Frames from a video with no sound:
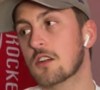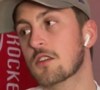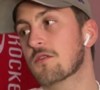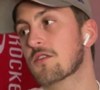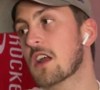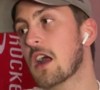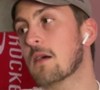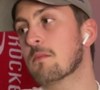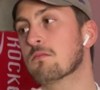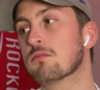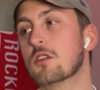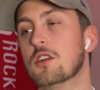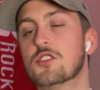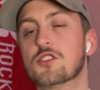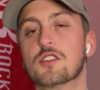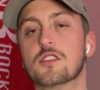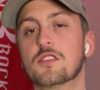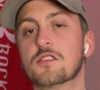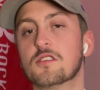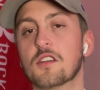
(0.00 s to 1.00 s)
You've got
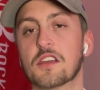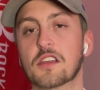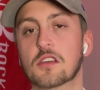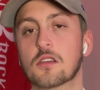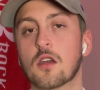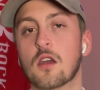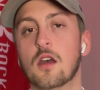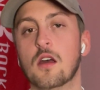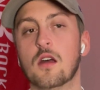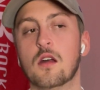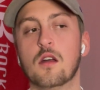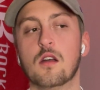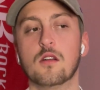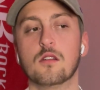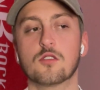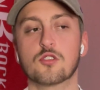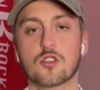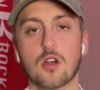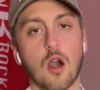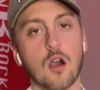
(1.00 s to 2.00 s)
Bridges. Like,
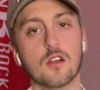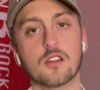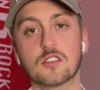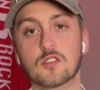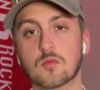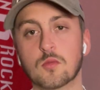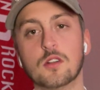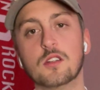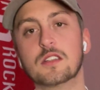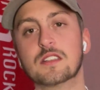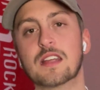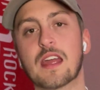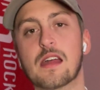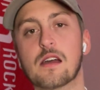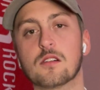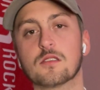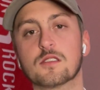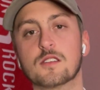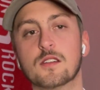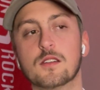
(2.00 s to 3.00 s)
Charlotte's really
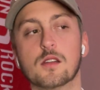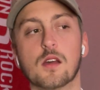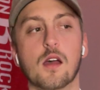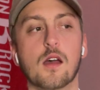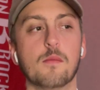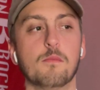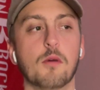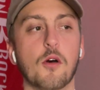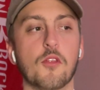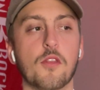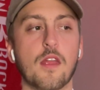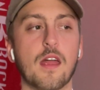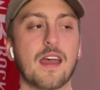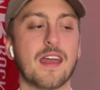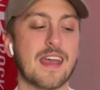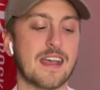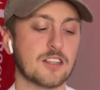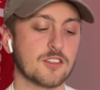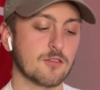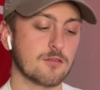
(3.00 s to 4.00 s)
talented, but
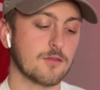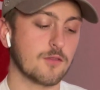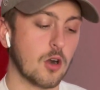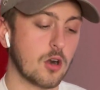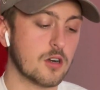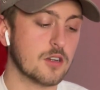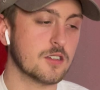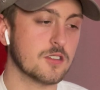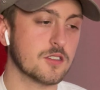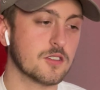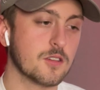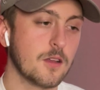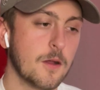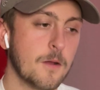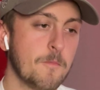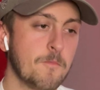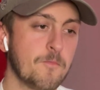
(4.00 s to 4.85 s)
as far as